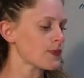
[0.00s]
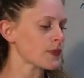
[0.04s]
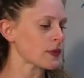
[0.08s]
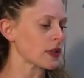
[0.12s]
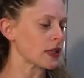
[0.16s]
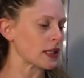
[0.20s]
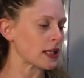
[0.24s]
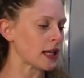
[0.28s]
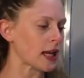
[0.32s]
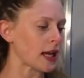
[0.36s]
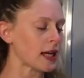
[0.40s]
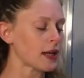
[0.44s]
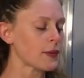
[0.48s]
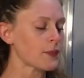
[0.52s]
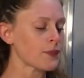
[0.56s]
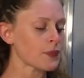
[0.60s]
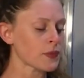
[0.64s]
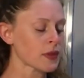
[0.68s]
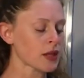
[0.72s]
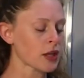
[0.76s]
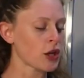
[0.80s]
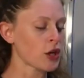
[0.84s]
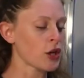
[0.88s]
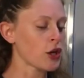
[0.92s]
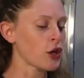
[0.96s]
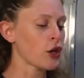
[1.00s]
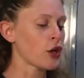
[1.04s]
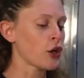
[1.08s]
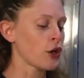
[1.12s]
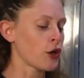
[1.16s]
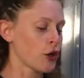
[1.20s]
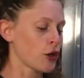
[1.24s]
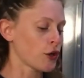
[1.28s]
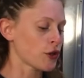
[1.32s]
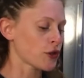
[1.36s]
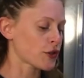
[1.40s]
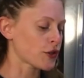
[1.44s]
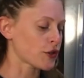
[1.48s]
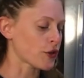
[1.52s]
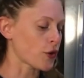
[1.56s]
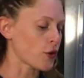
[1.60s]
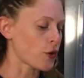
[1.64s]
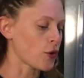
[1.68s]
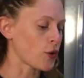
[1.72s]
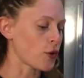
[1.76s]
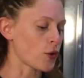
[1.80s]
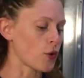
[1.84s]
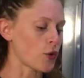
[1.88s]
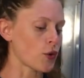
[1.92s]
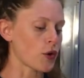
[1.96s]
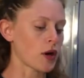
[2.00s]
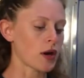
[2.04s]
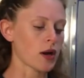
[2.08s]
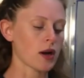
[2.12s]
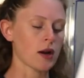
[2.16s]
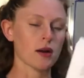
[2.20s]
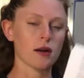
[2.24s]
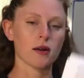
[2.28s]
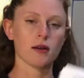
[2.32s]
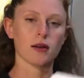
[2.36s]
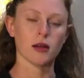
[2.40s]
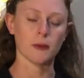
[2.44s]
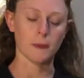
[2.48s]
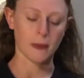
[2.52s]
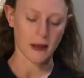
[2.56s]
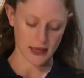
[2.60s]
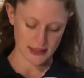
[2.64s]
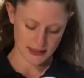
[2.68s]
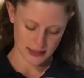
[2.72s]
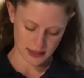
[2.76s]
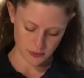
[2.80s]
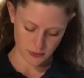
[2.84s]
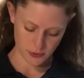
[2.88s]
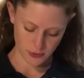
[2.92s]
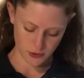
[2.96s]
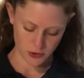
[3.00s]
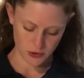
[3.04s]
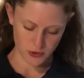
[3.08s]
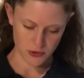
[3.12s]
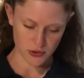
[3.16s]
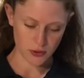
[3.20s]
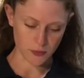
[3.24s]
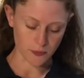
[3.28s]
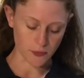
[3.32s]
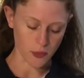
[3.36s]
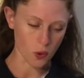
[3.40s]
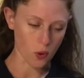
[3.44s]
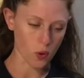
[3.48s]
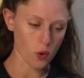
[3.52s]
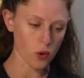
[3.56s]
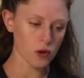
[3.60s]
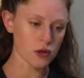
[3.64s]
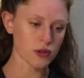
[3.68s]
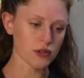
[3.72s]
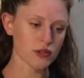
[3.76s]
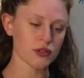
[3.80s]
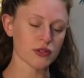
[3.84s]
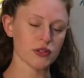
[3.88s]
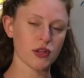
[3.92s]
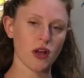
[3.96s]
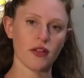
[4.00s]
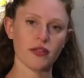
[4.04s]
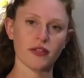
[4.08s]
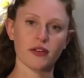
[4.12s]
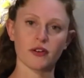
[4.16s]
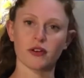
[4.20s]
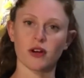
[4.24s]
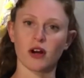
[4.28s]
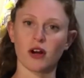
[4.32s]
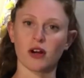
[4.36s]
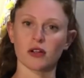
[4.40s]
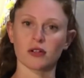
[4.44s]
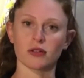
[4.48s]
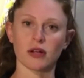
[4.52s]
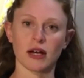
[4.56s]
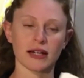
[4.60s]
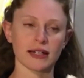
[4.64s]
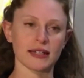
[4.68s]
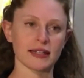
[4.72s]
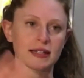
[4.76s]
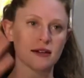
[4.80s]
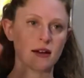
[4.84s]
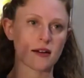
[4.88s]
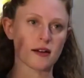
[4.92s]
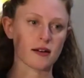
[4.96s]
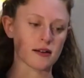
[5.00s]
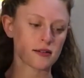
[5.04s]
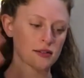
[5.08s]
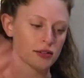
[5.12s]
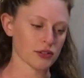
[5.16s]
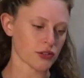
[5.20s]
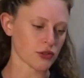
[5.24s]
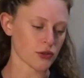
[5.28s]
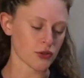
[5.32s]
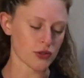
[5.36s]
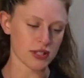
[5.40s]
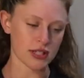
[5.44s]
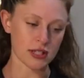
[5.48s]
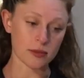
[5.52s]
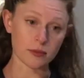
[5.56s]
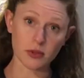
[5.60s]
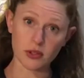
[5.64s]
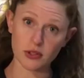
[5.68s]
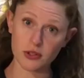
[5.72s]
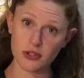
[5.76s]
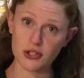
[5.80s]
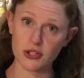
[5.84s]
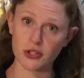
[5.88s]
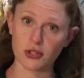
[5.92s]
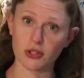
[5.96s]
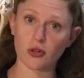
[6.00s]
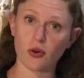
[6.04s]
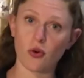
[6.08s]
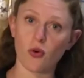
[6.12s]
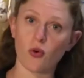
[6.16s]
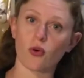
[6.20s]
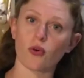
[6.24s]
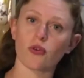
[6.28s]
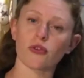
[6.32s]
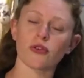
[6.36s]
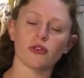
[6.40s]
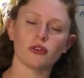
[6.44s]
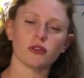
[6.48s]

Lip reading: okay? So capacity building supports, there are, similar to core, there are